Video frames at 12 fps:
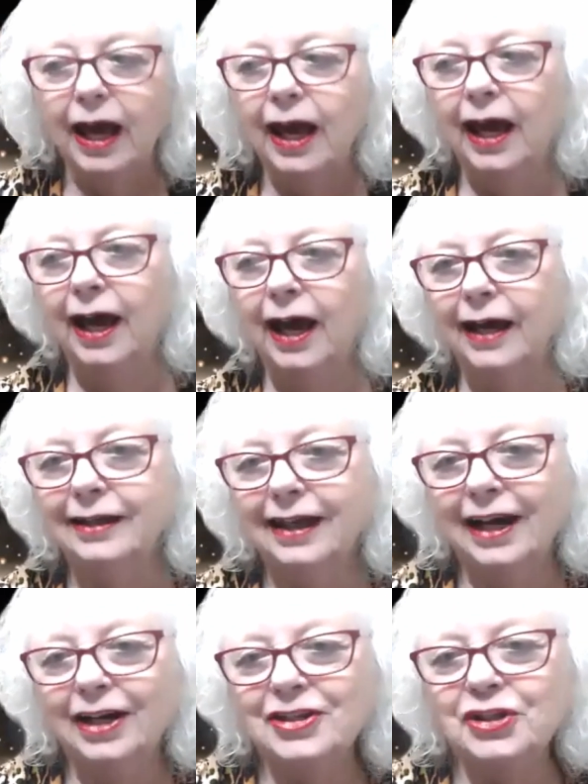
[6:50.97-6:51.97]
And
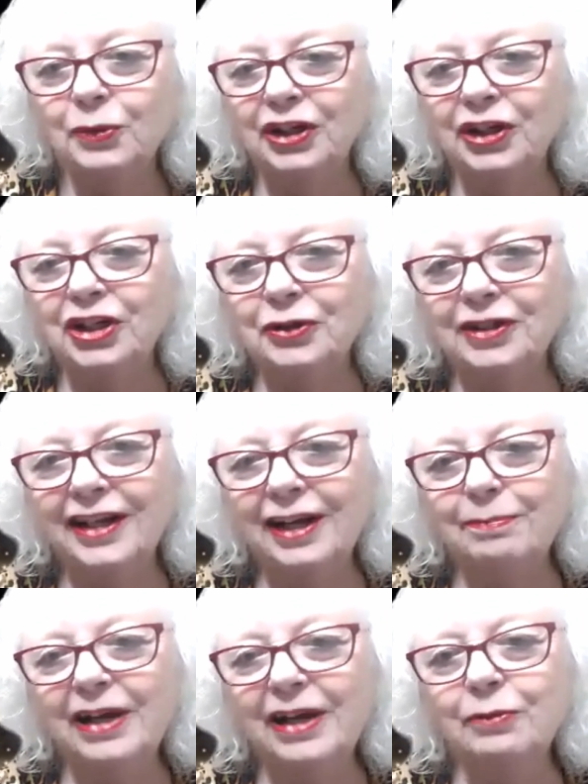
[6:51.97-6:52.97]
so we're going to do a
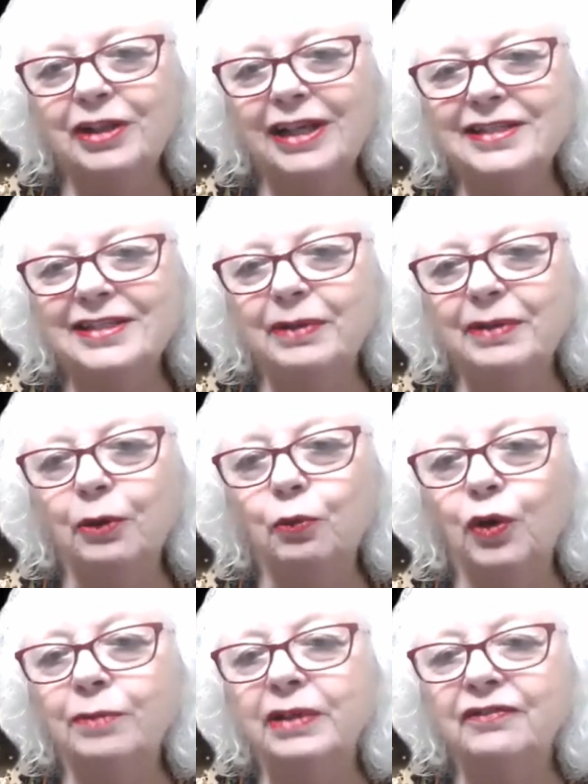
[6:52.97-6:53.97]
campaign where they submit a
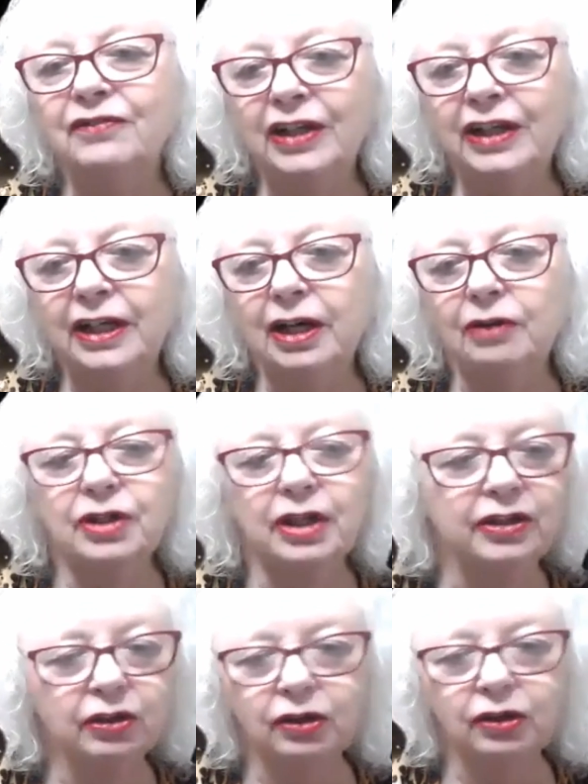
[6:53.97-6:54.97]
1-minute video
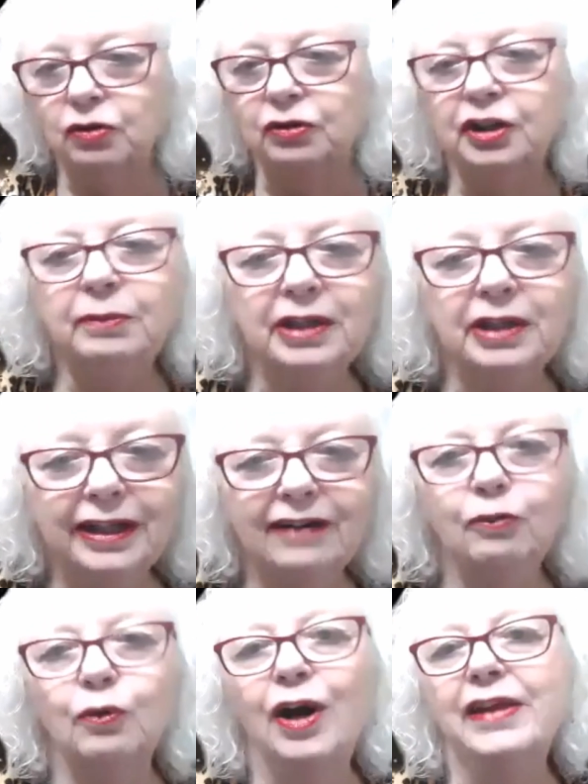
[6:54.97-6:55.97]
in their local community
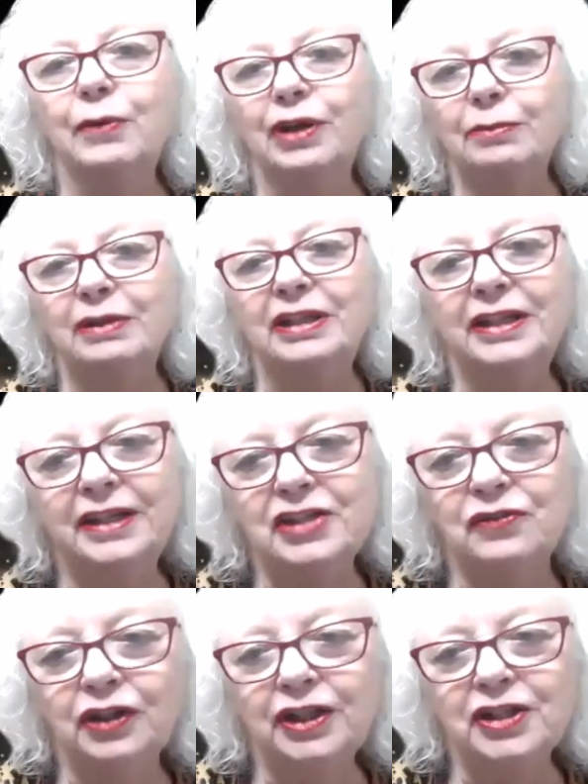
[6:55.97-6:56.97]
of why they want to be the
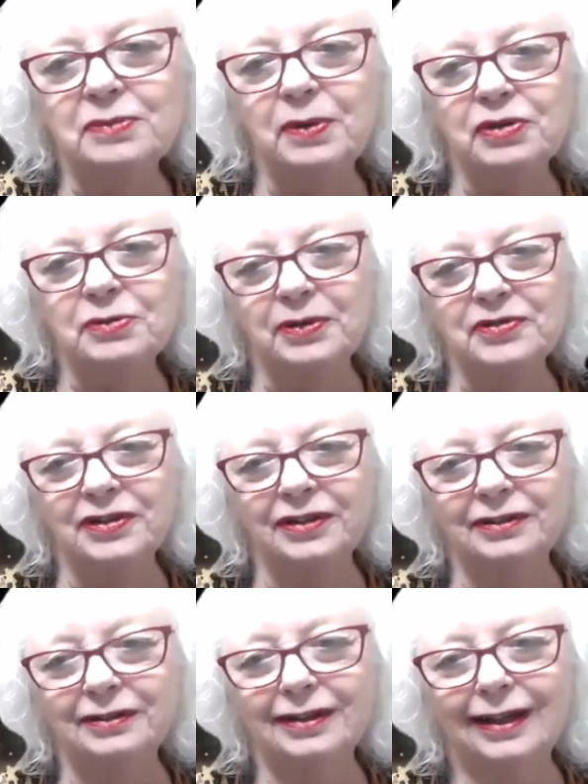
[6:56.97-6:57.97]
Kits for Kids
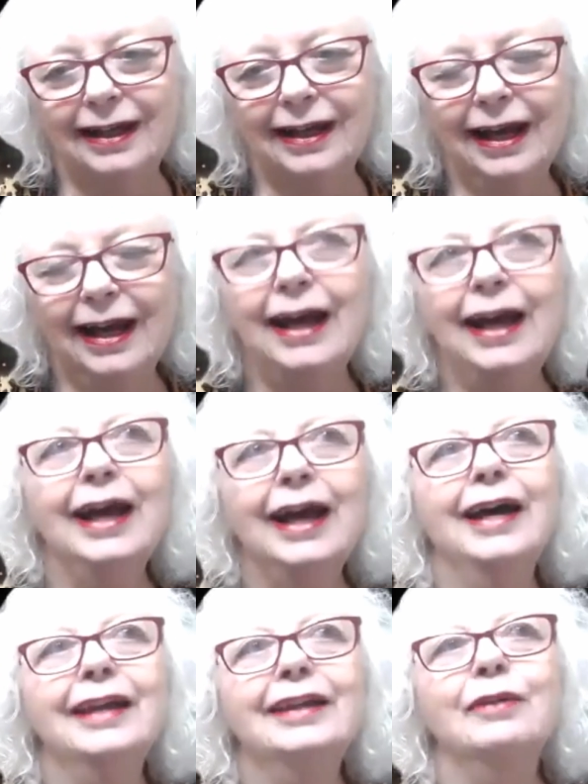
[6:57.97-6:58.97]
spokesperson
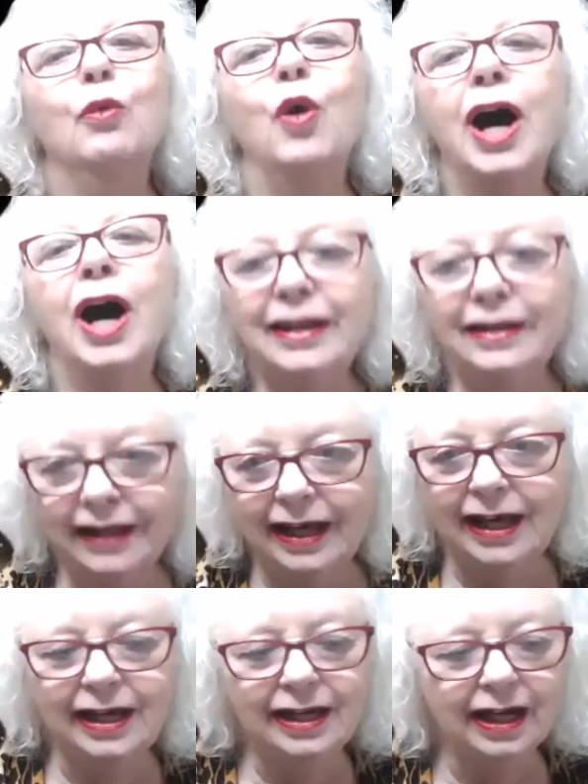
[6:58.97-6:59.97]
and why
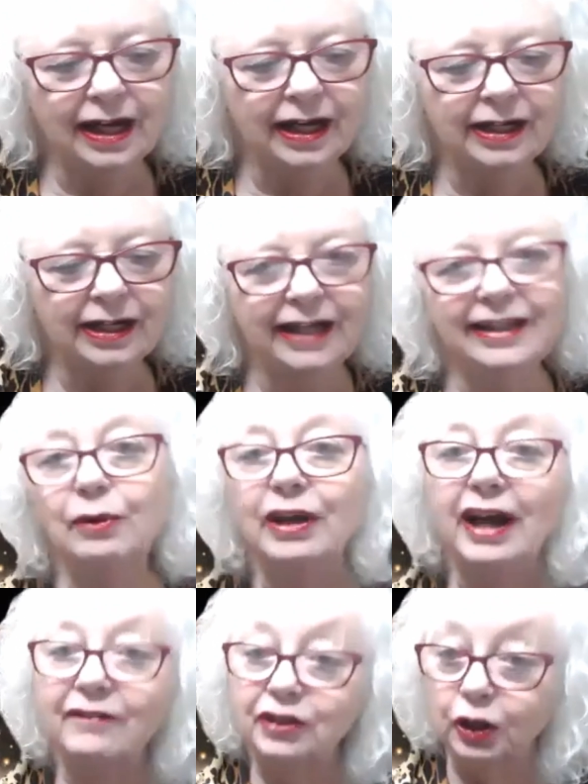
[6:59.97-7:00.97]
they, and then we'll
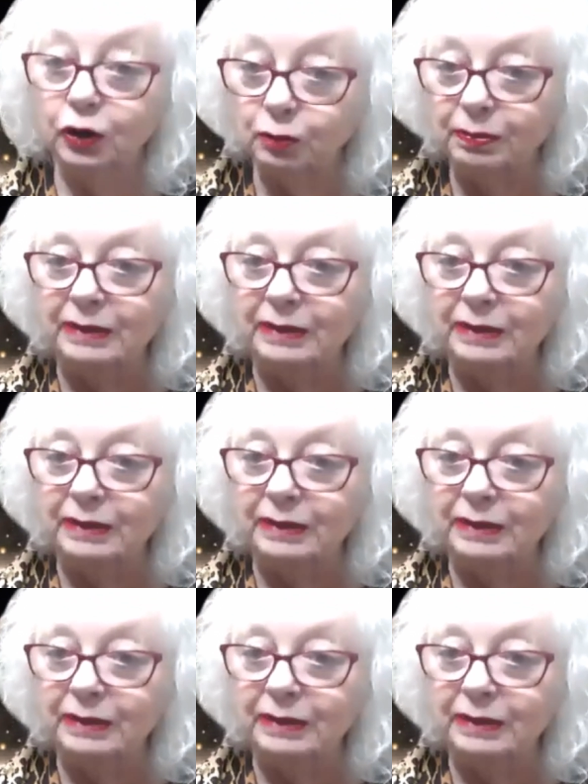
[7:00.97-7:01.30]
have the local